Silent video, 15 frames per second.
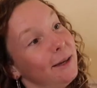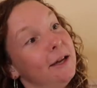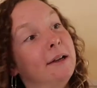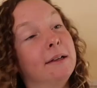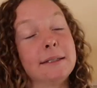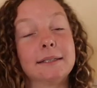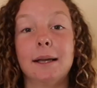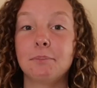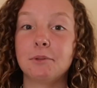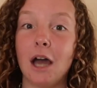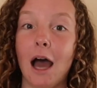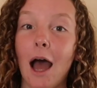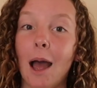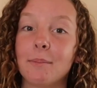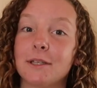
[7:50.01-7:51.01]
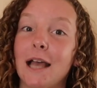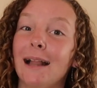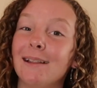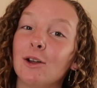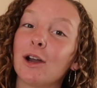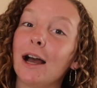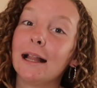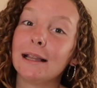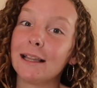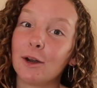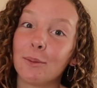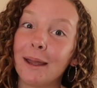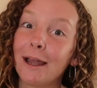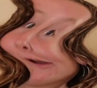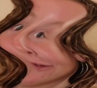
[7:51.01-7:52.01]
because sometimes I look a
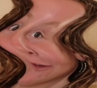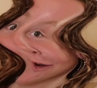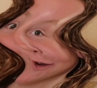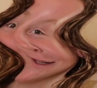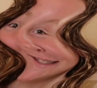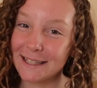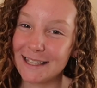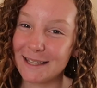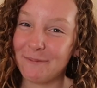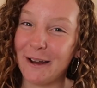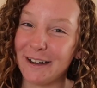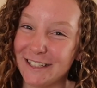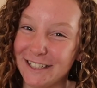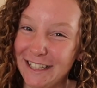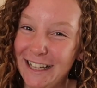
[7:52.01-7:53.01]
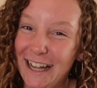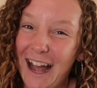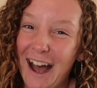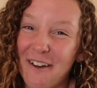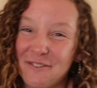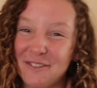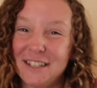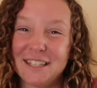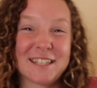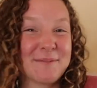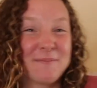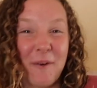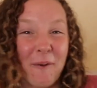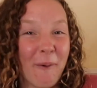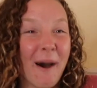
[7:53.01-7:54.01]
little bit gross, especially after
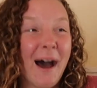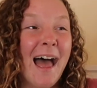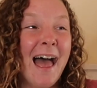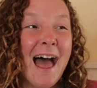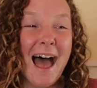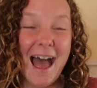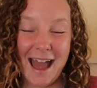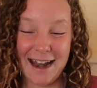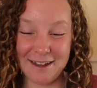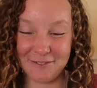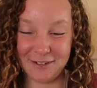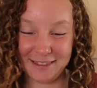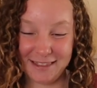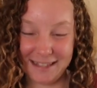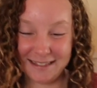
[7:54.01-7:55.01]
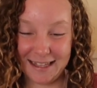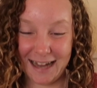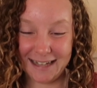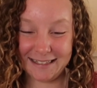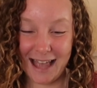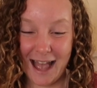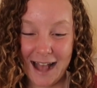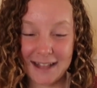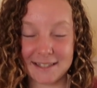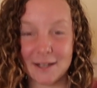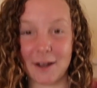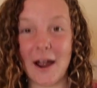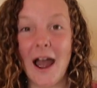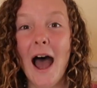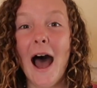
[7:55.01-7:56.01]
sport and everything like that.
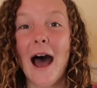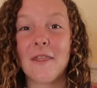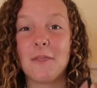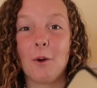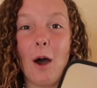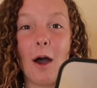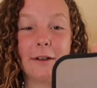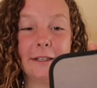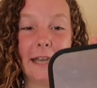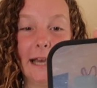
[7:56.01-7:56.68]
So I thought I'd